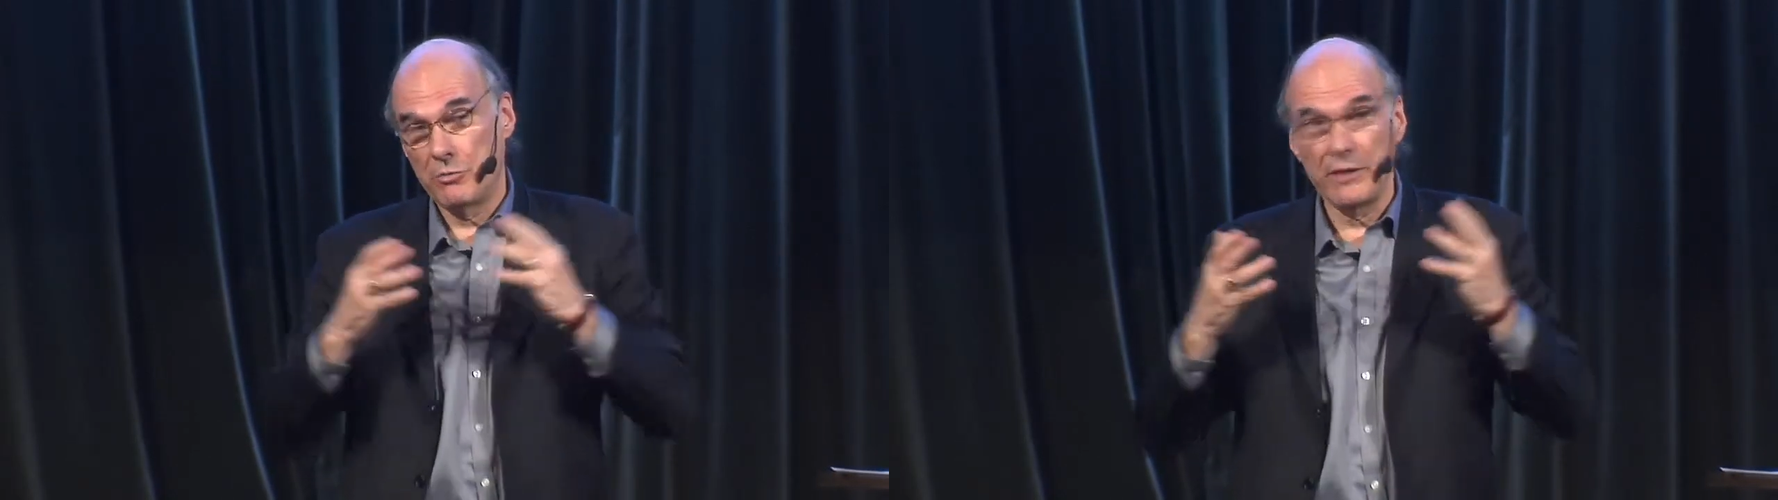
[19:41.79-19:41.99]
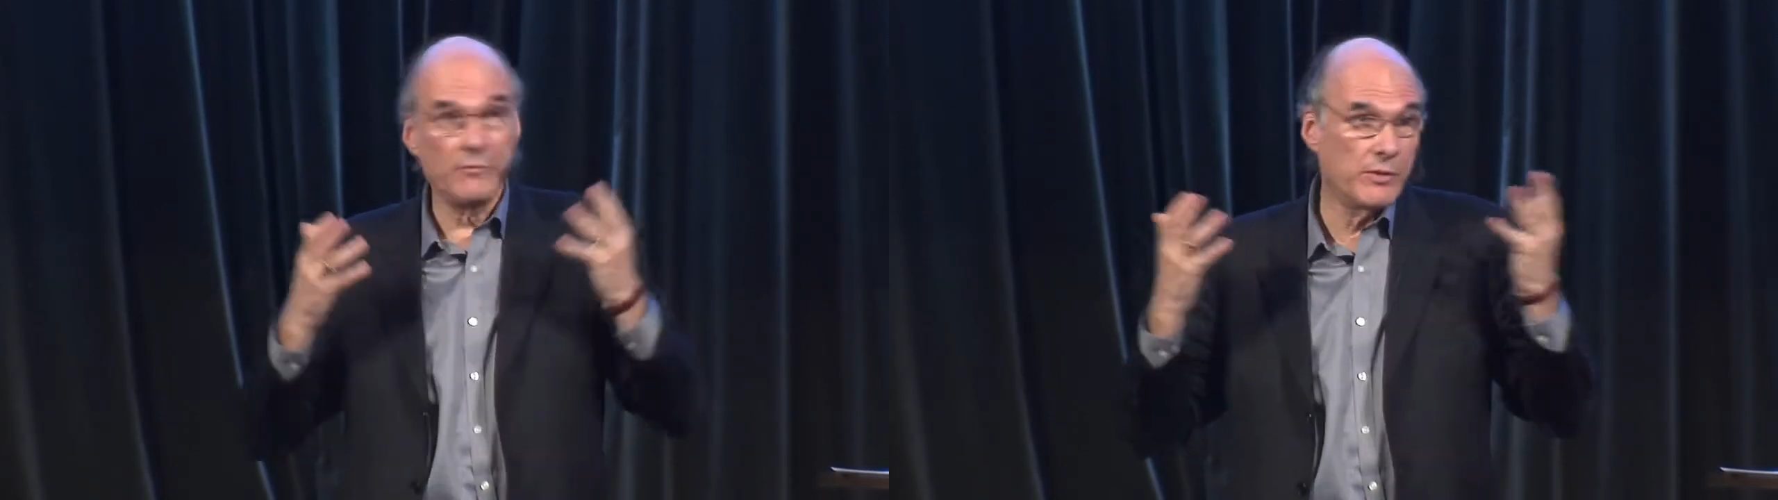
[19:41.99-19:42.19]

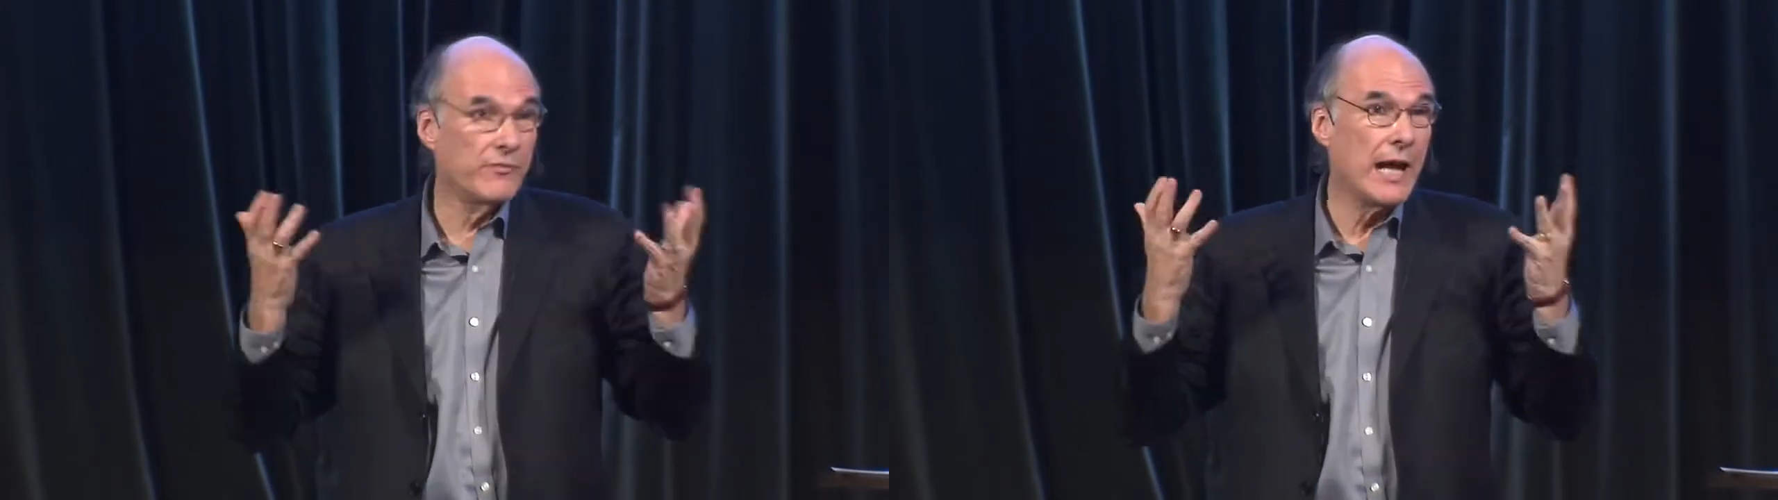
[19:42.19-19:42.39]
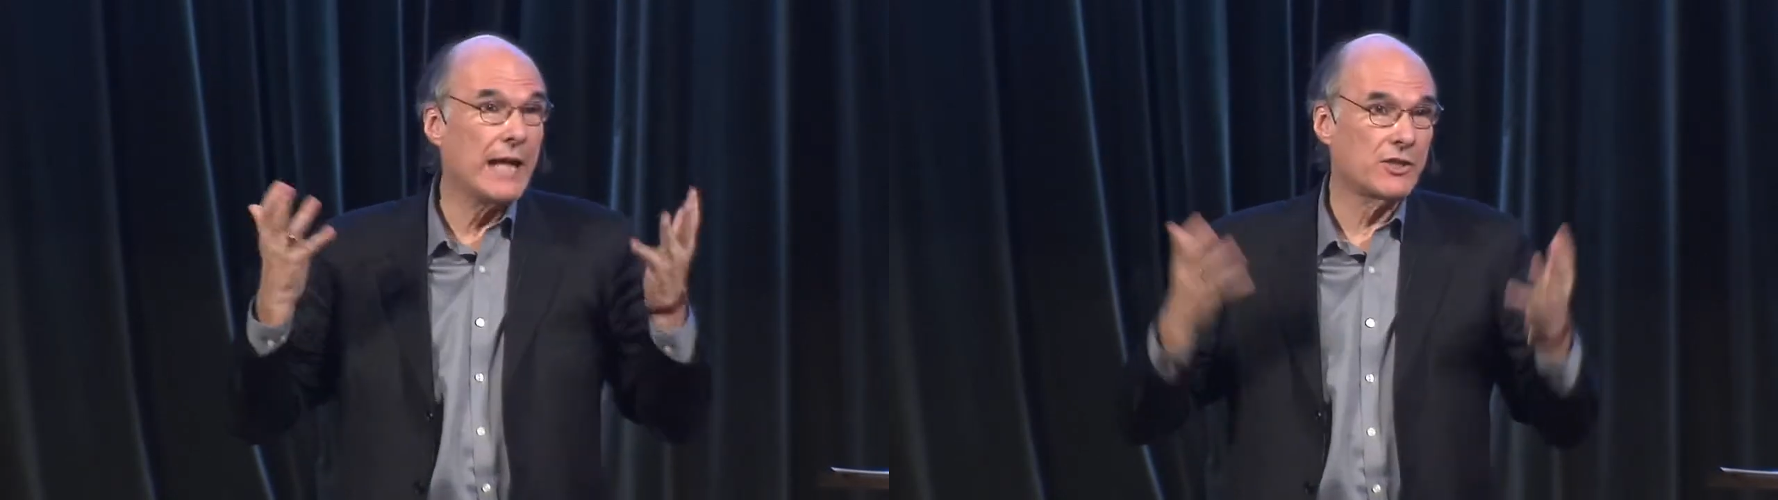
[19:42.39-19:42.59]

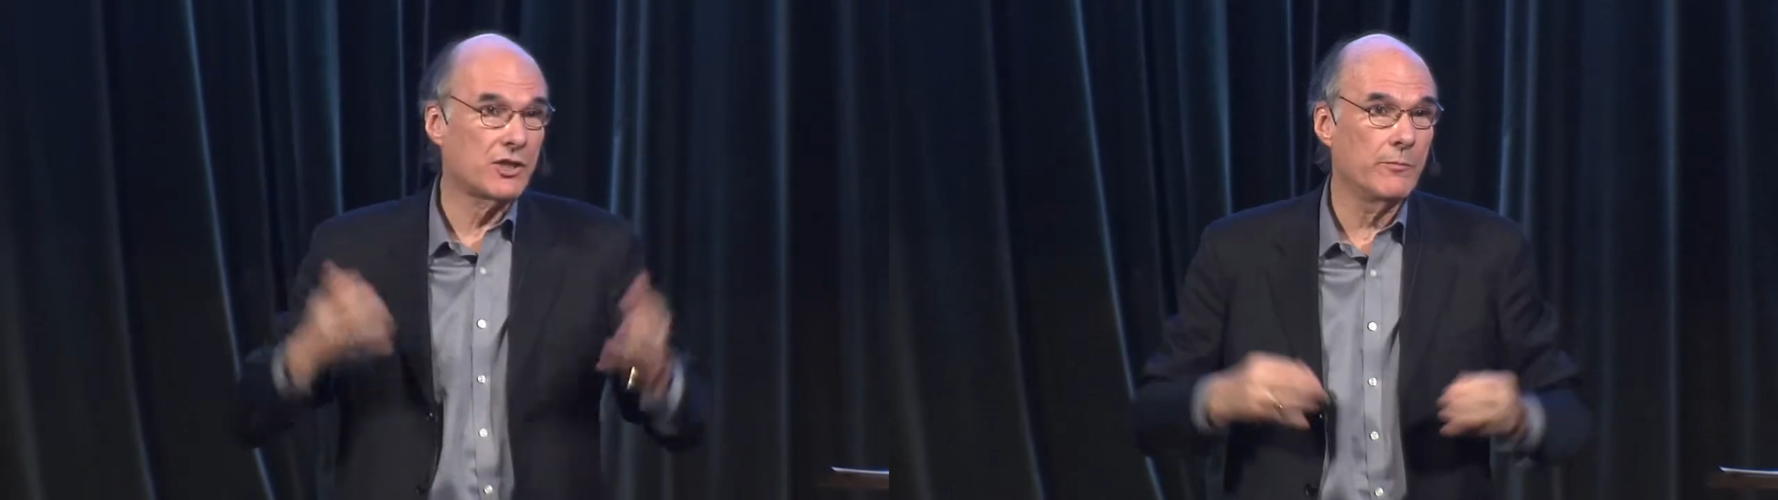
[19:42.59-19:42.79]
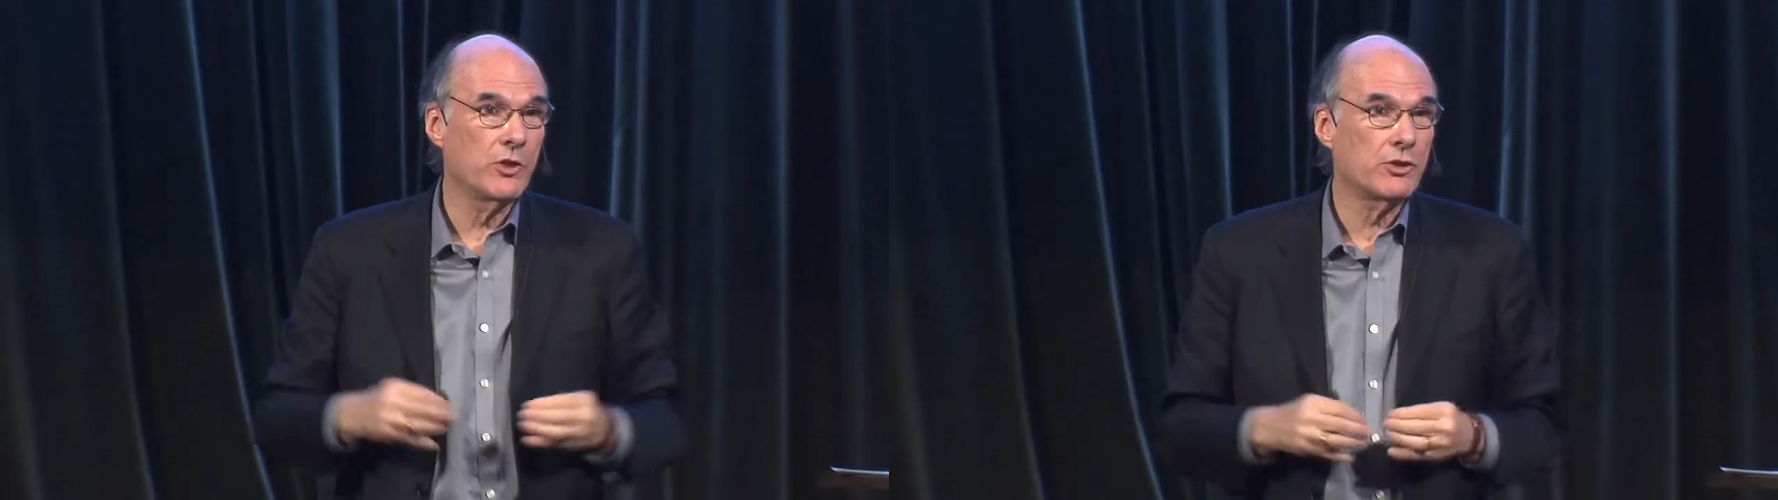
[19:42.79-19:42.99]
we've got
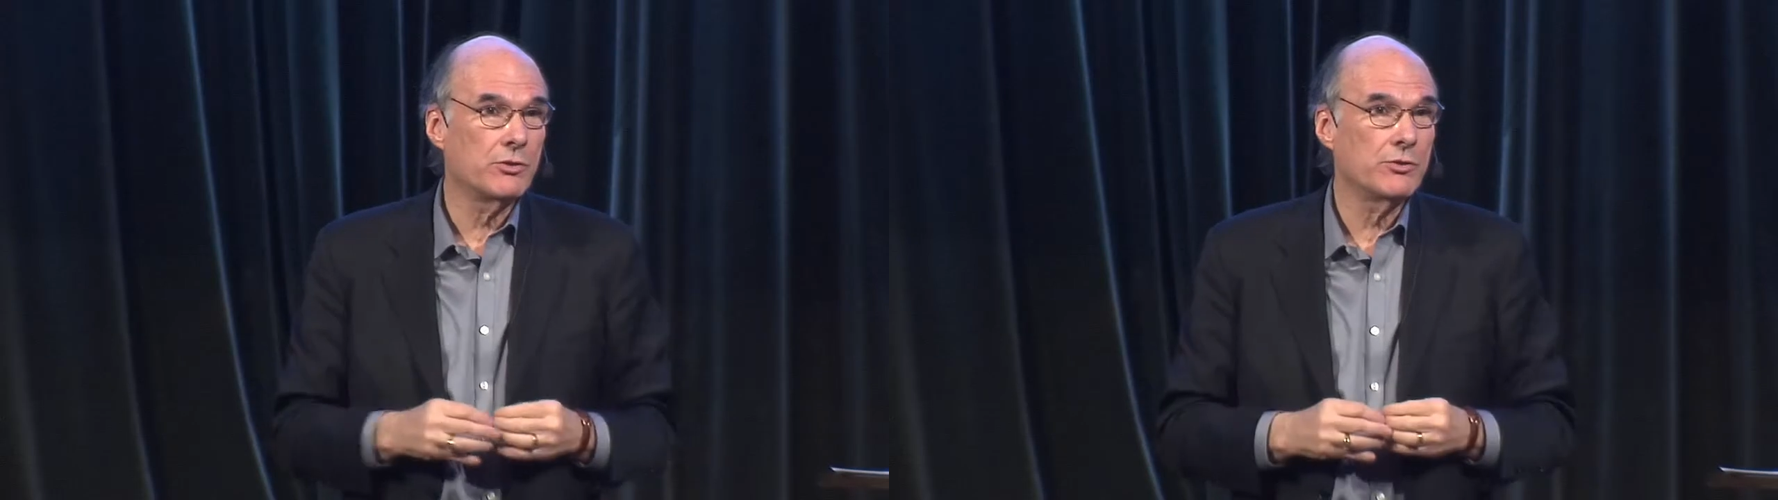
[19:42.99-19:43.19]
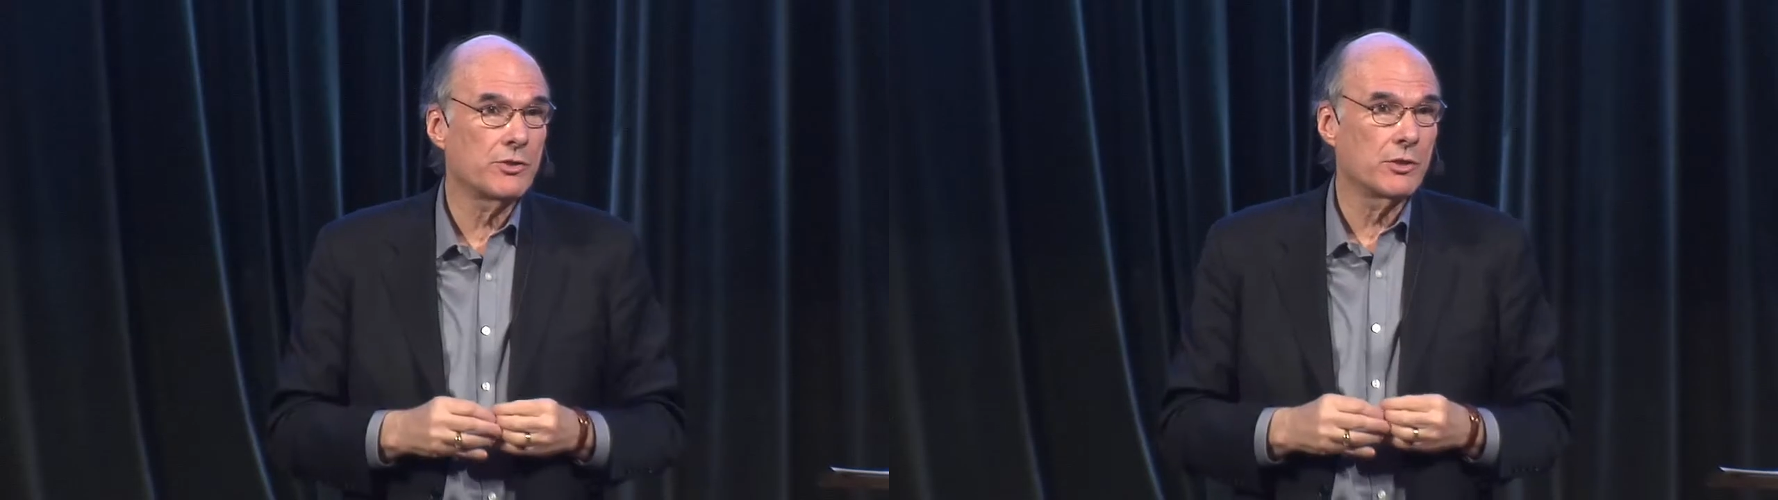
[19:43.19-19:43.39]
some issues